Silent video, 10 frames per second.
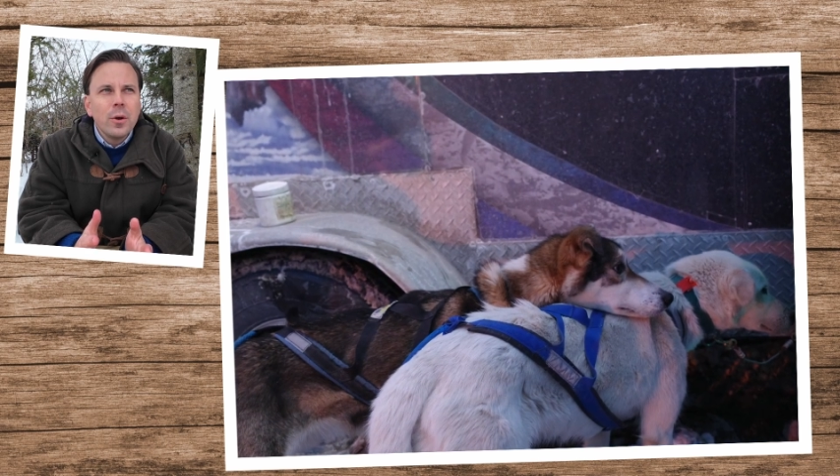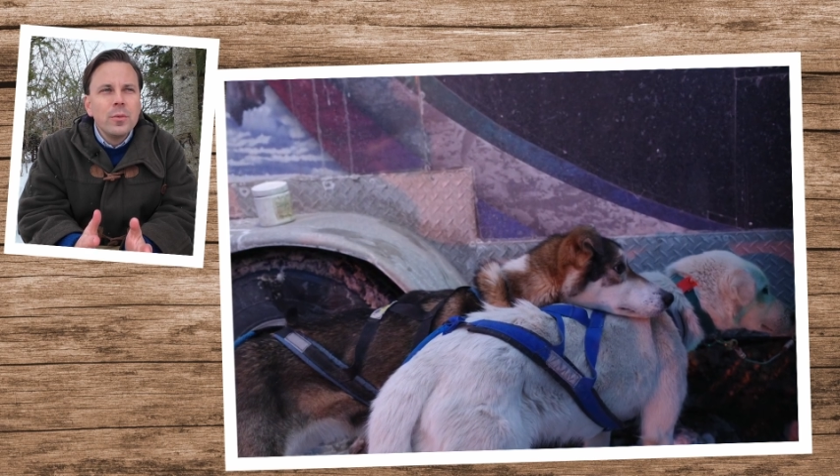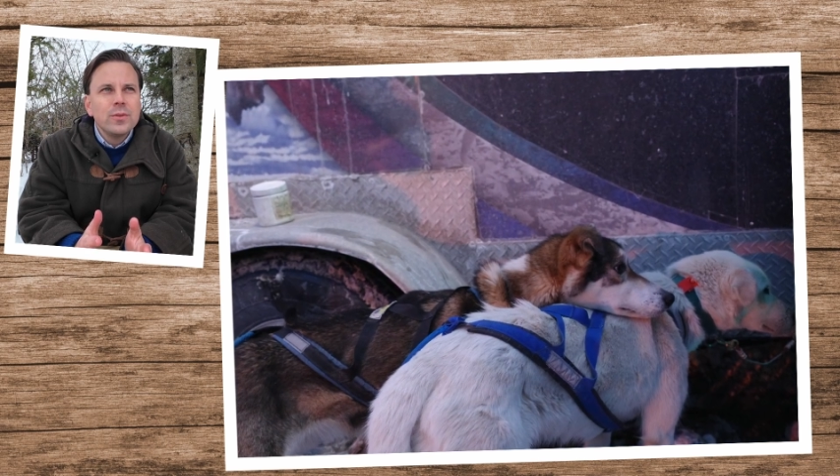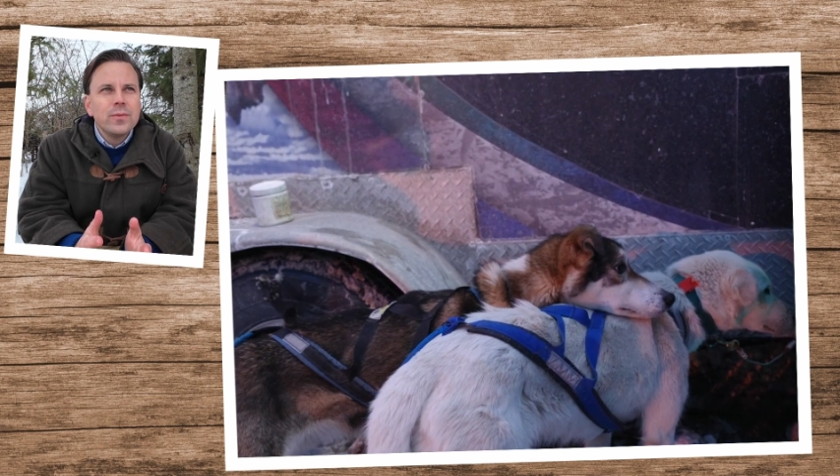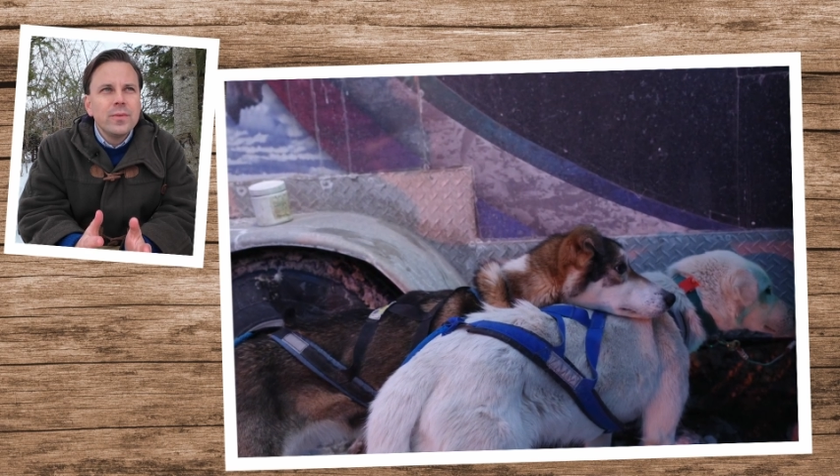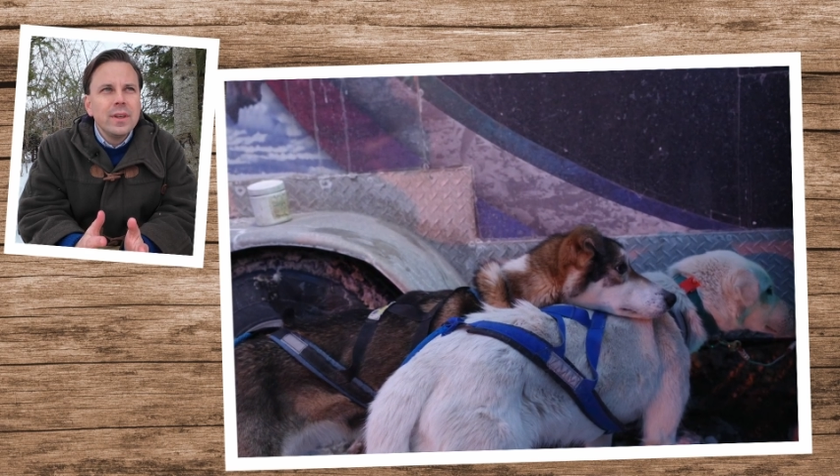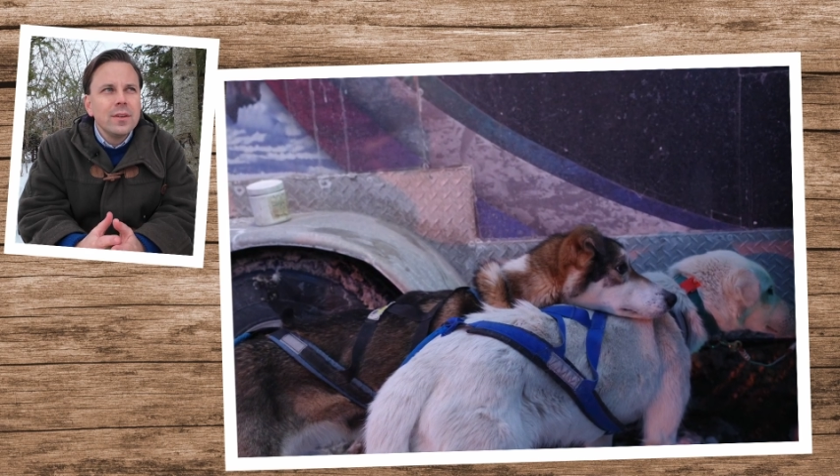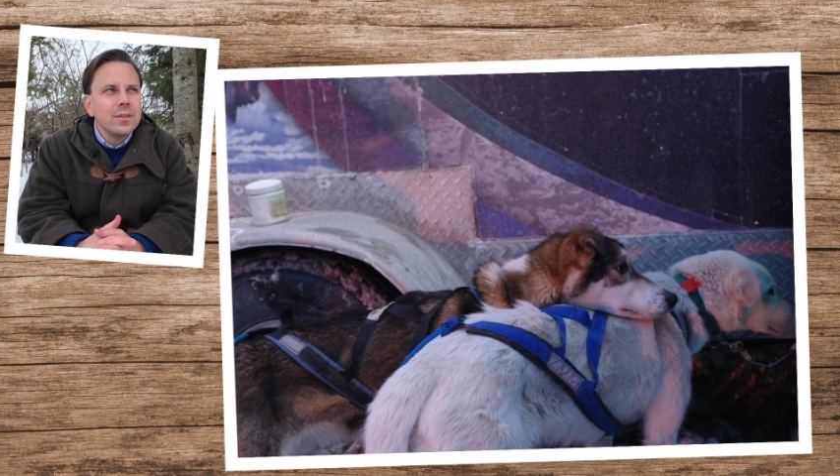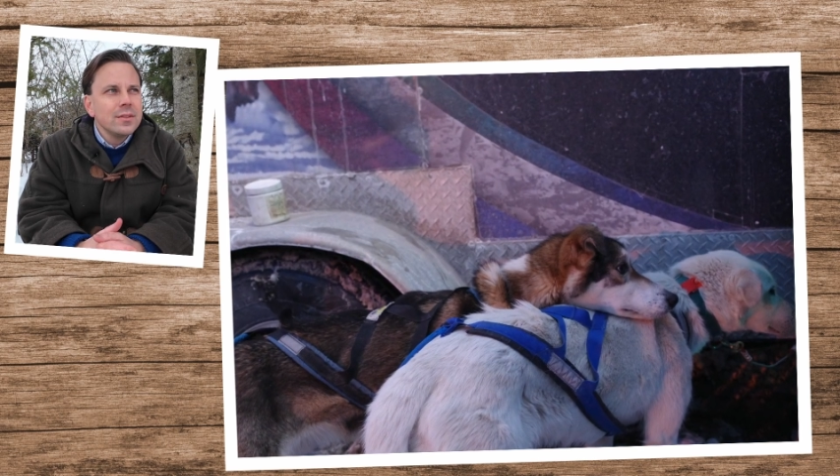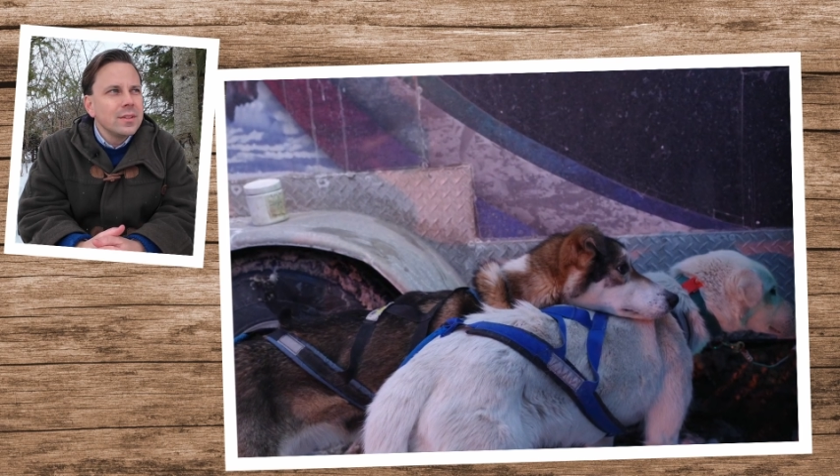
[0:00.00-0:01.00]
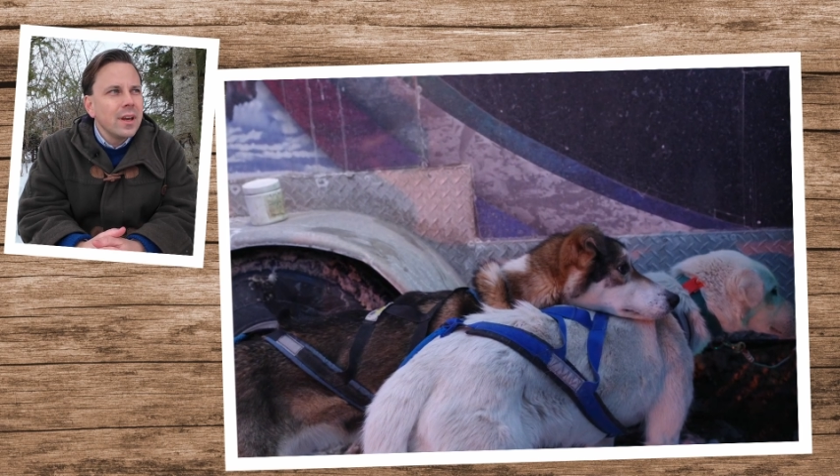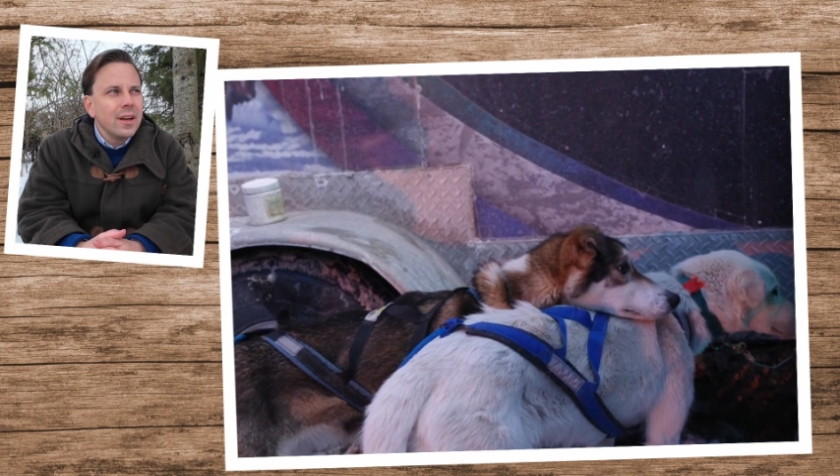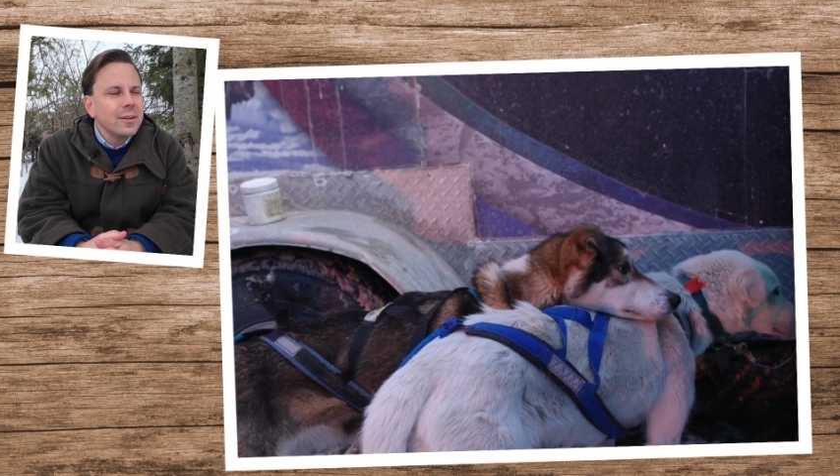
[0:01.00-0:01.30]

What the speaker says: almost feels,